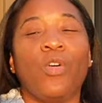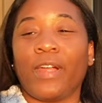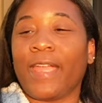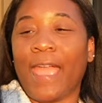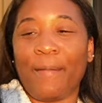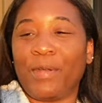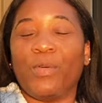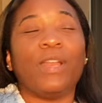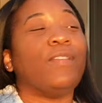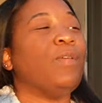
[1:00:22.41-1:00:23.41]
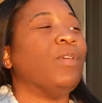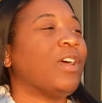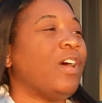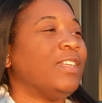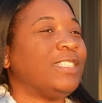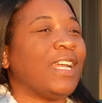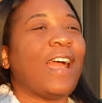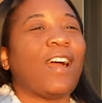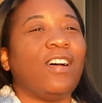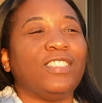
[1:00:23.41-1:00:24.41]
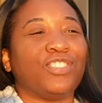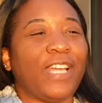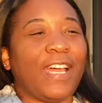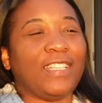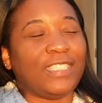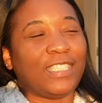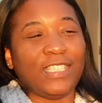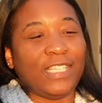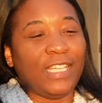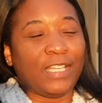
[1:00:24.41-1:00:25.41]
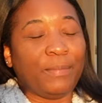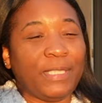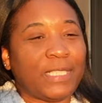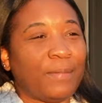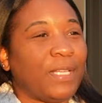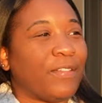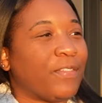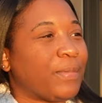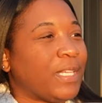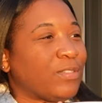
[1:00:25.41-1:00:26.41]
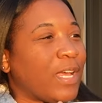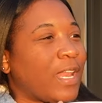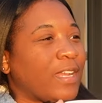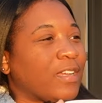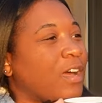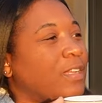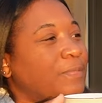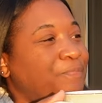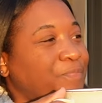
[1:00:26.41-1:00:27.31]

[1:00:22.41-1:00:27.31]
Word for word: or a cabin or whatever they want to call this thing. I call it a tree house. It could it could be something different, but that's what I like to call it.